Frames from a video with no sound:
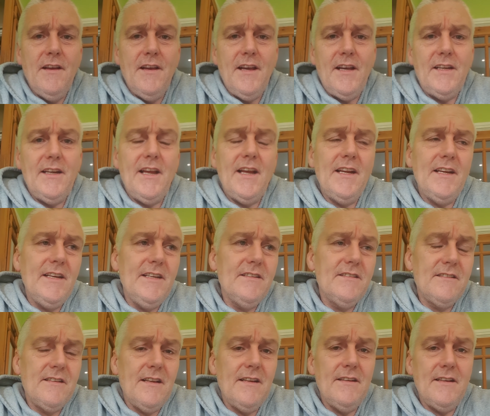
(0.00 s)

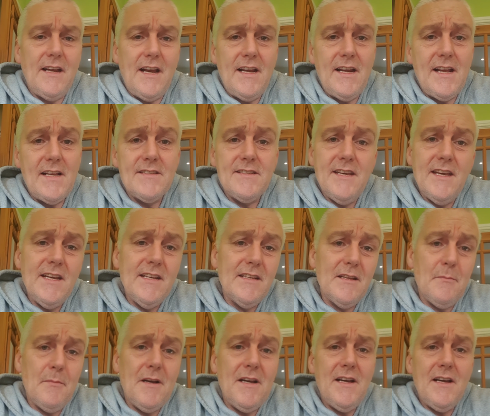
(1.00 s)
and I take
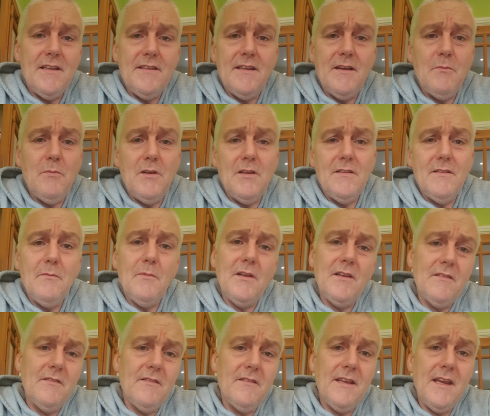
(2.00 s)
them out. They book